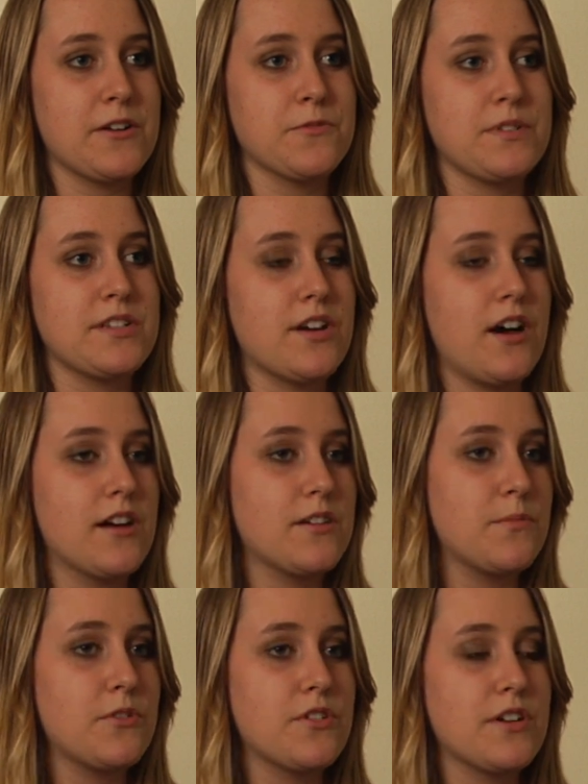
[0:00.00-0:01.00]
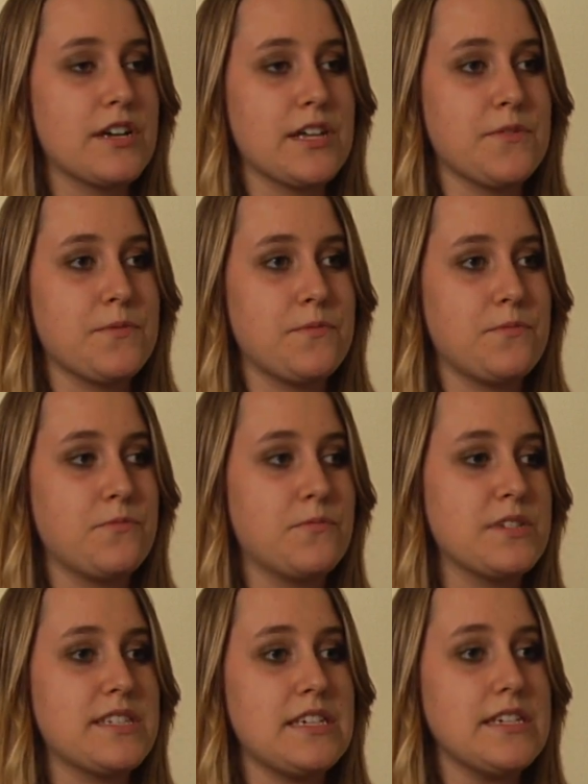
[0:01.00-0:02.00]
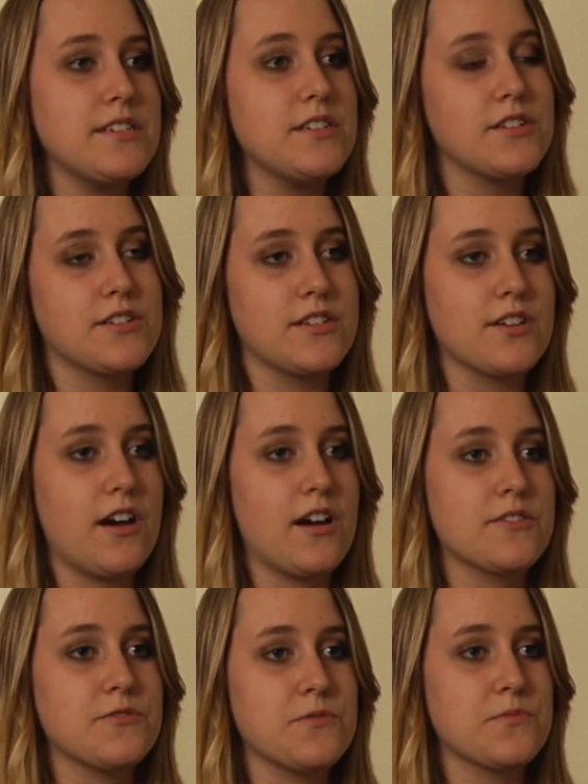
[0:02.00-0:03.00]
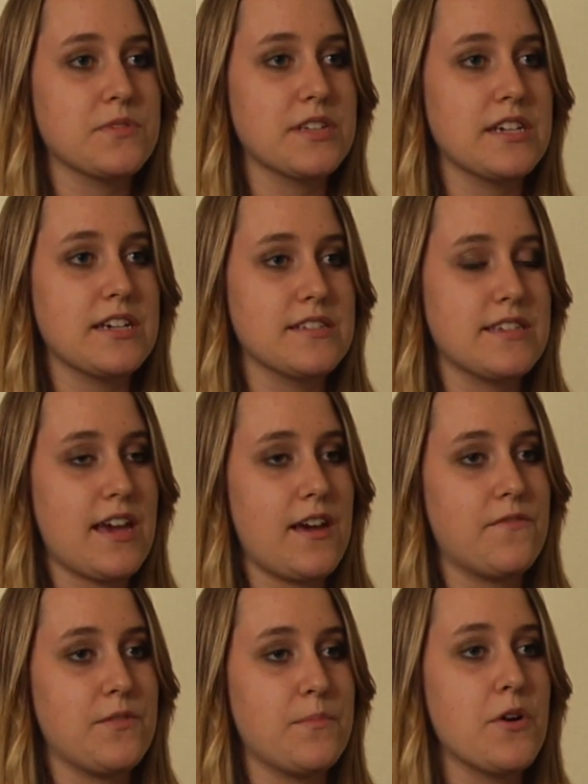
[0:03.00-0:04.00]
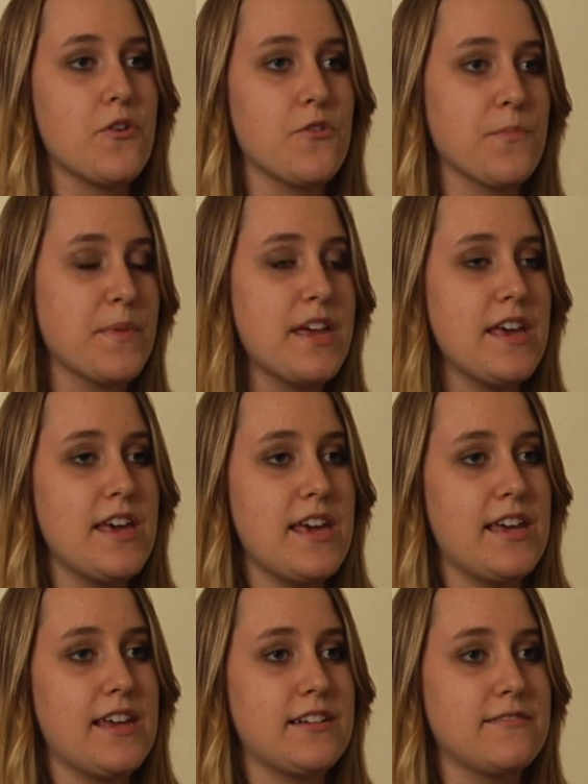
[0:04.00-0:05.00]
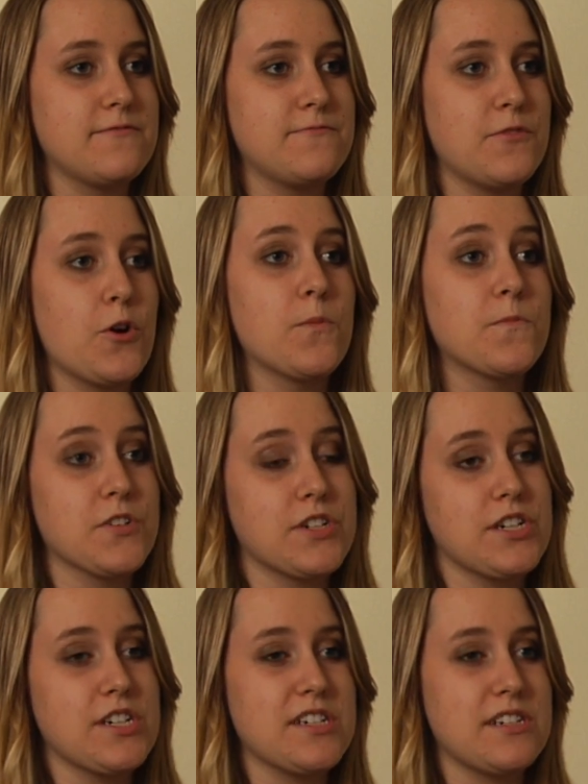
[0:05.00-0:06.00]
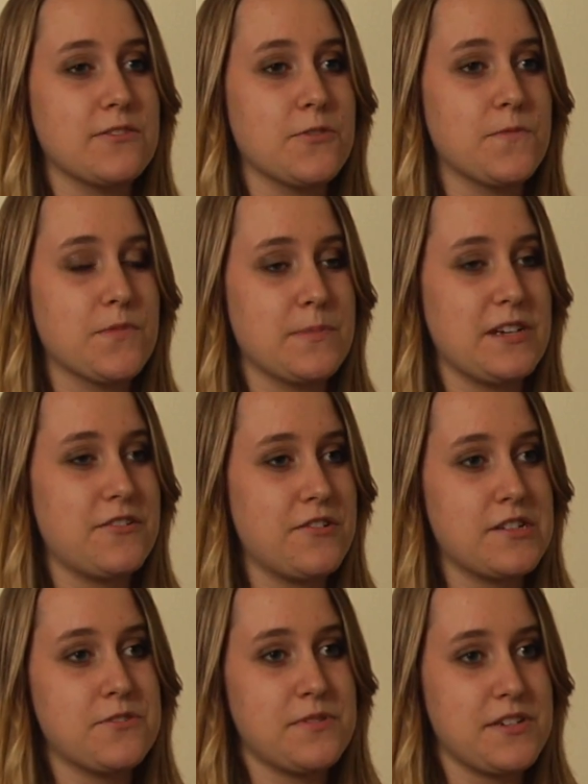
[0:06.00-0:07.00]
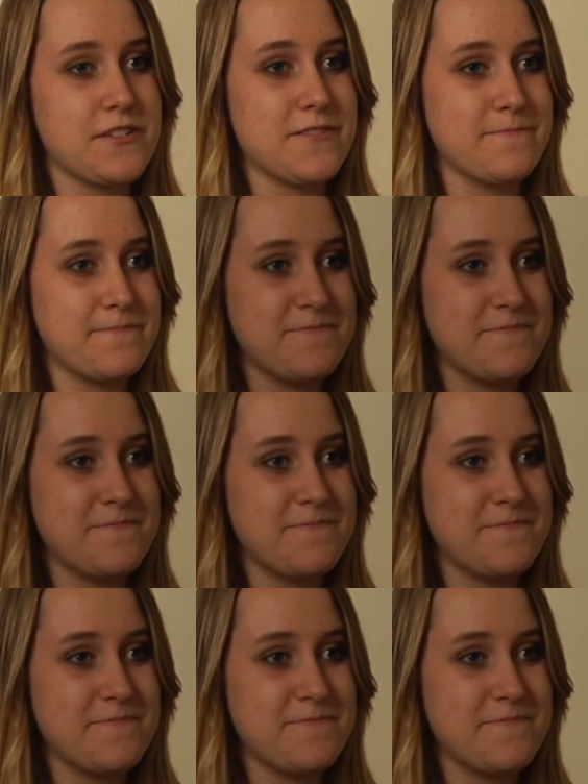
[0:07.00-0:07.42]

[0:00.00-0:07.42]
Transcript: And we talked more and it was easier to talk. So it was really nice to have him home, and home for good and home for my graduation.